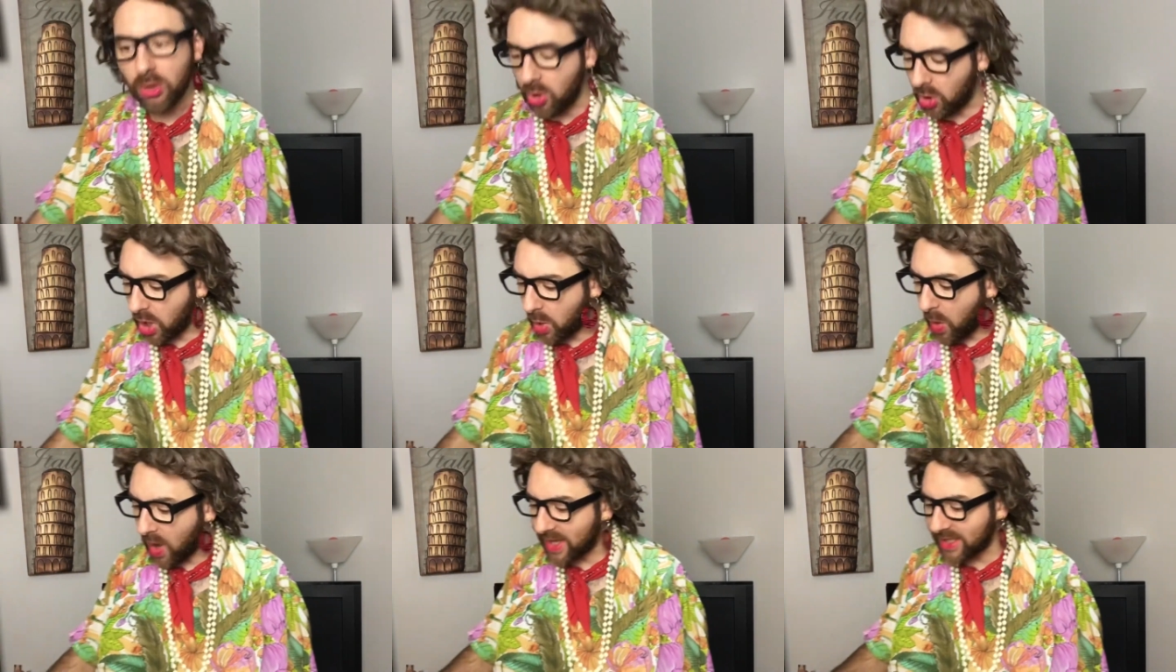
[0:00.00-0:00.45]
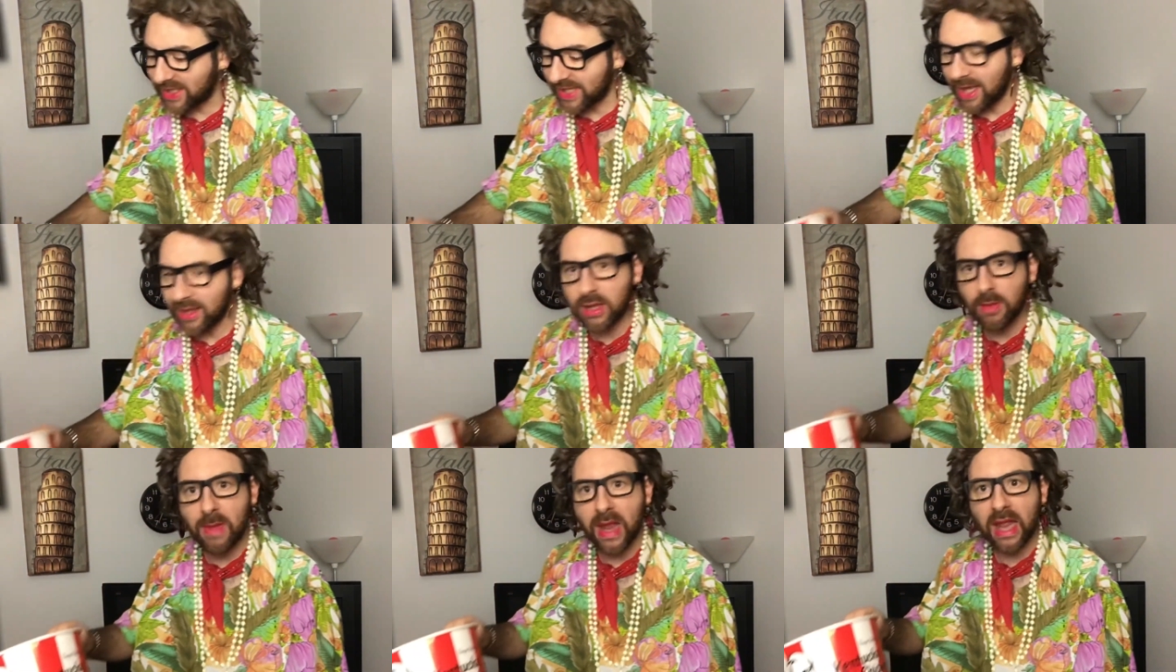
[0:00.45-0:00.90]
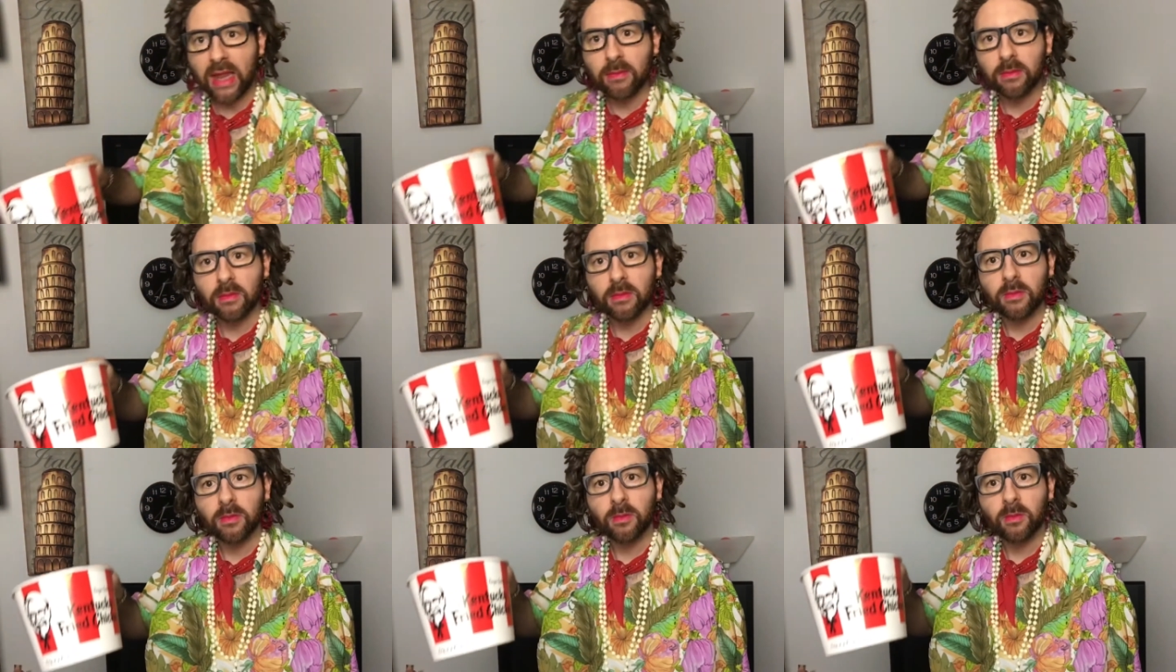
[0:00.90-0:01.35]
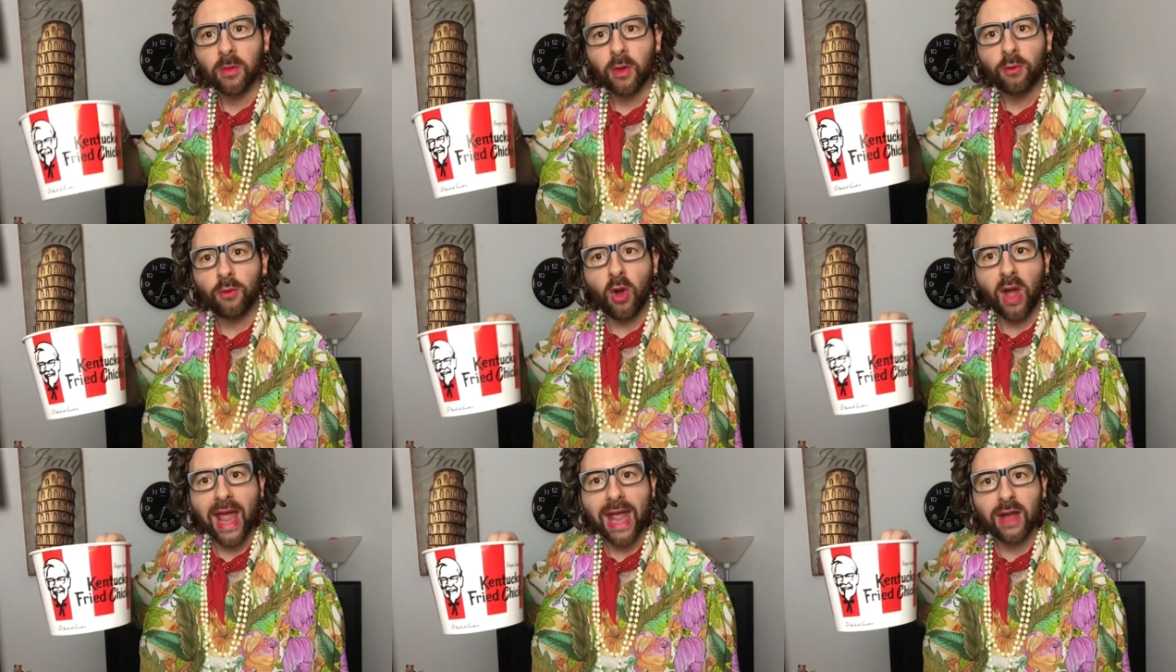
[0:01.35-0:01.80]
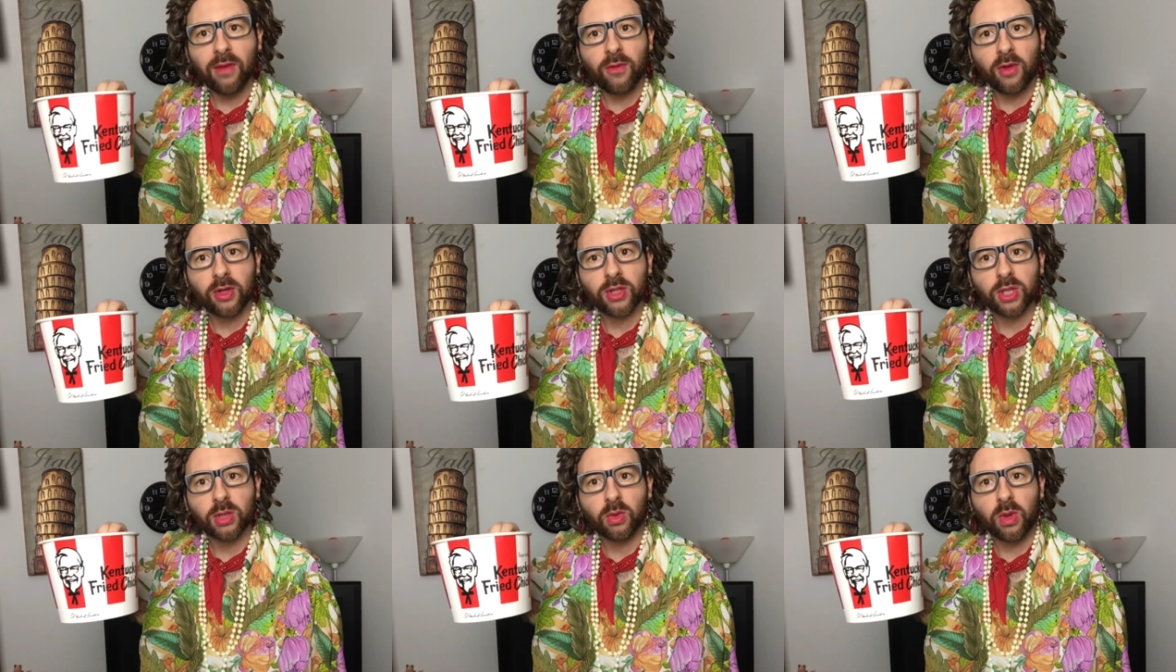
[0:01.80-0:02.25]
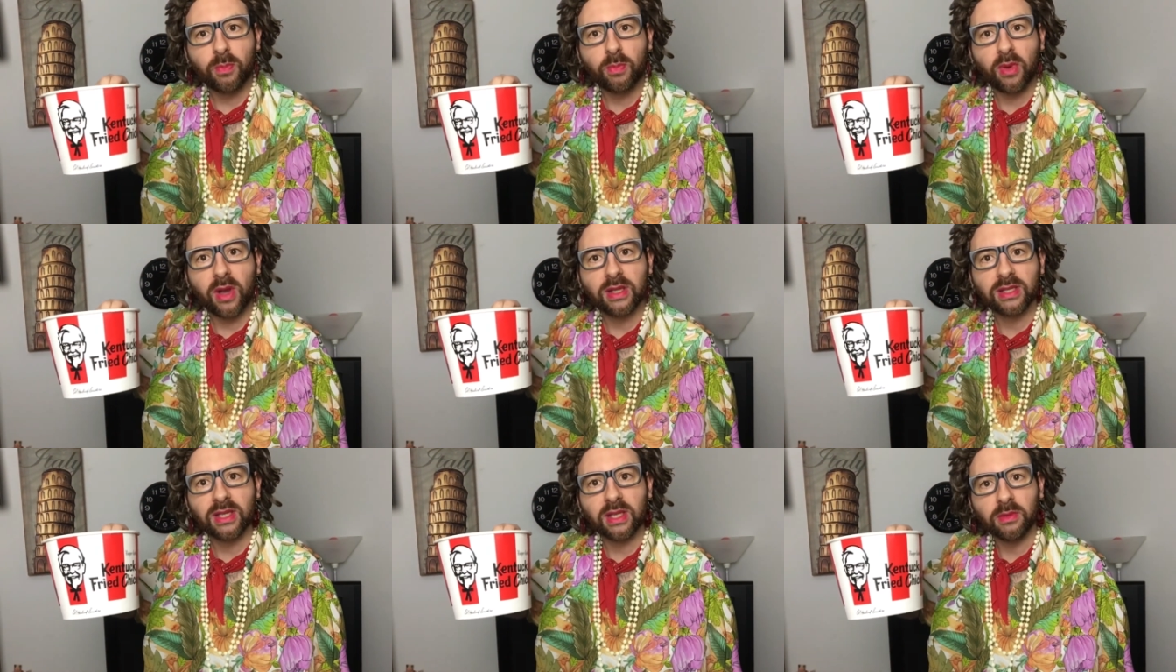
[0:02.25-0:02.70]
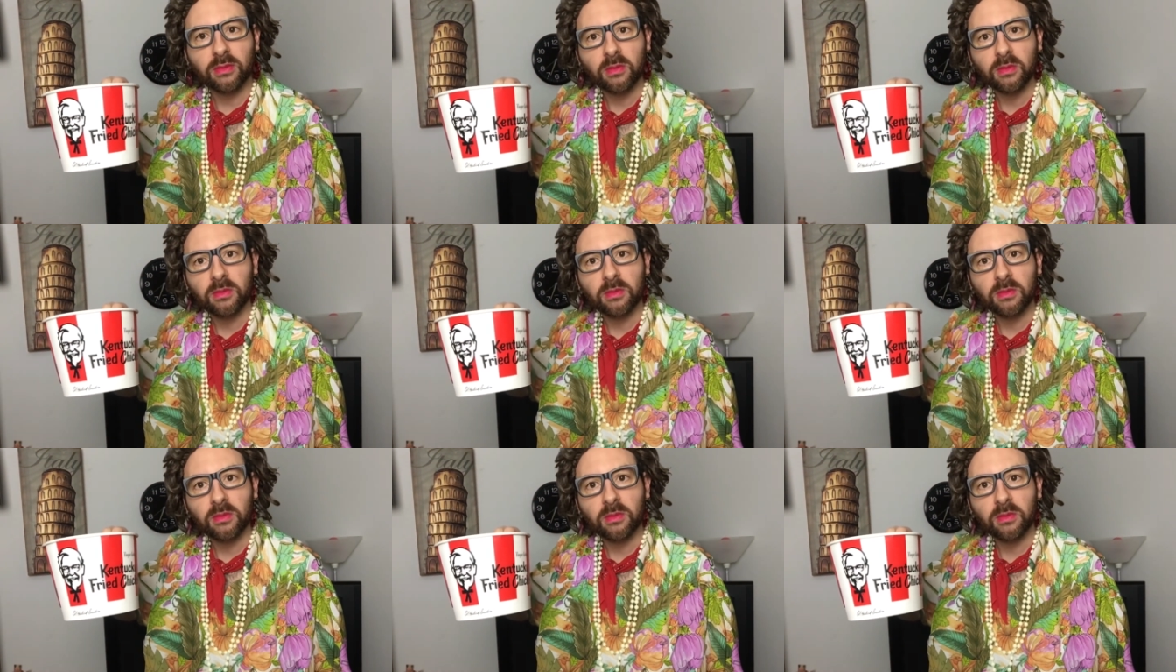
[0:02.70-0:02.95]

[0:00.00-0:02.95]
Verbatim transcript: Look what he sent me for anniversary present.